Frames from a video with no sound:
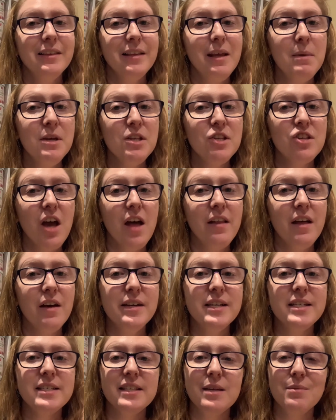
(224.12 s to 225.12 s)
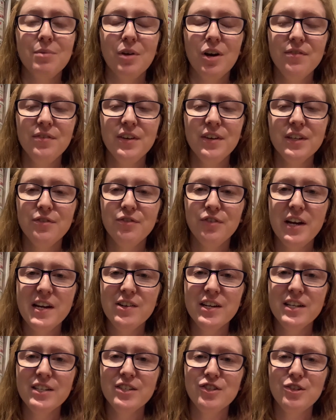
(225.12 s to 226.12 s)
Limoncello is the perfect
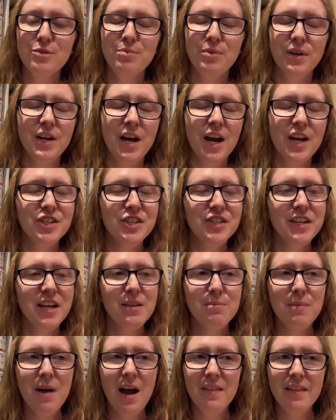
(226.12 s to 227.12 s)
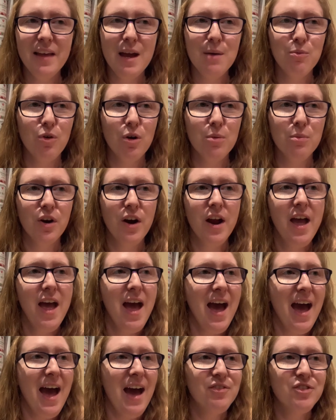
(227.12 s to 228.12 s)
fragrance to put underneath my lamp warmer
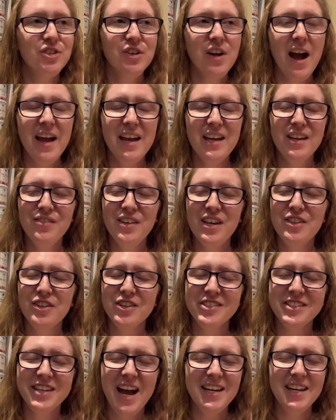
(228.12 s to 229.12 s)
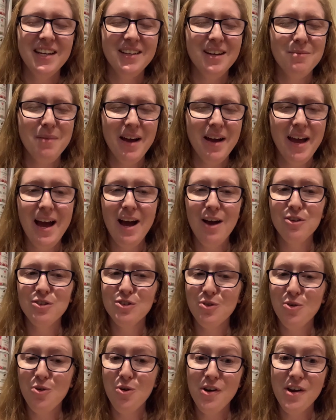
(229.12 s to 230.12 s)
after I have either tidied up my
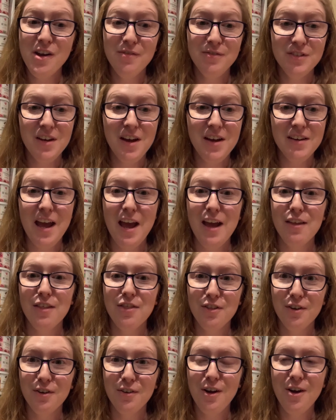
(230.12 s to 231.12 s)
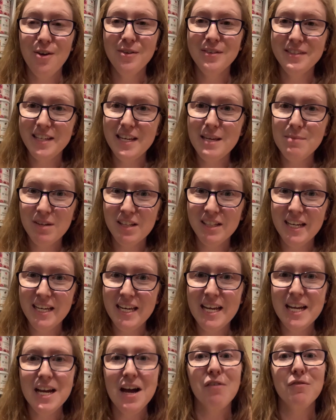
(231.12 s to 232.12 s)
house or have done a thorough deep
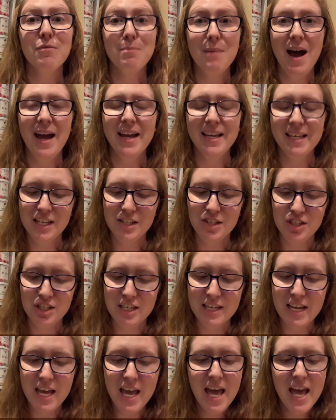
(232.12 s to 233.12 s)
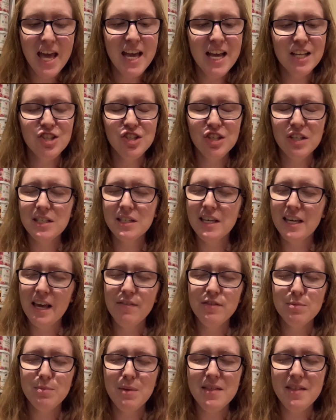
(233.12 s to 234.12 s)
cleaning of my kitchen. It just
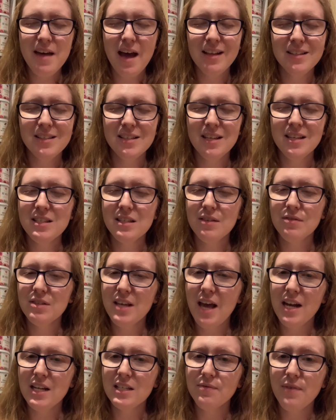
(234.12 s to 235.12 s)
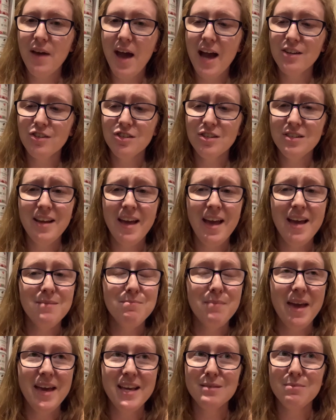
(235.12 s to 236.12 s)
gives me that sense of satisfaction and
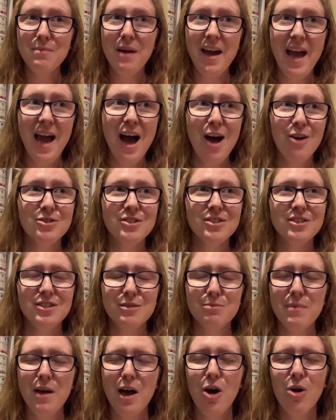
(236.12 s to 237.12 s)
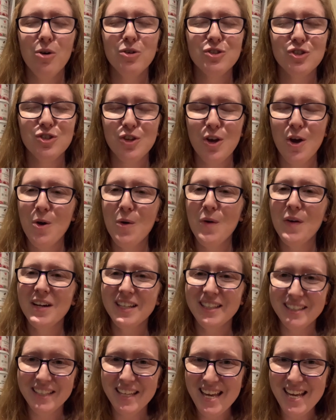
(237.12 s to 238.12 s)
makes my house smell so
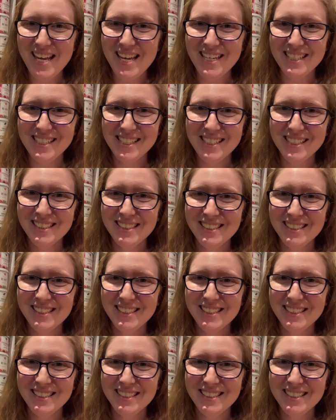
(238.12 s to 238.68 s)
clean.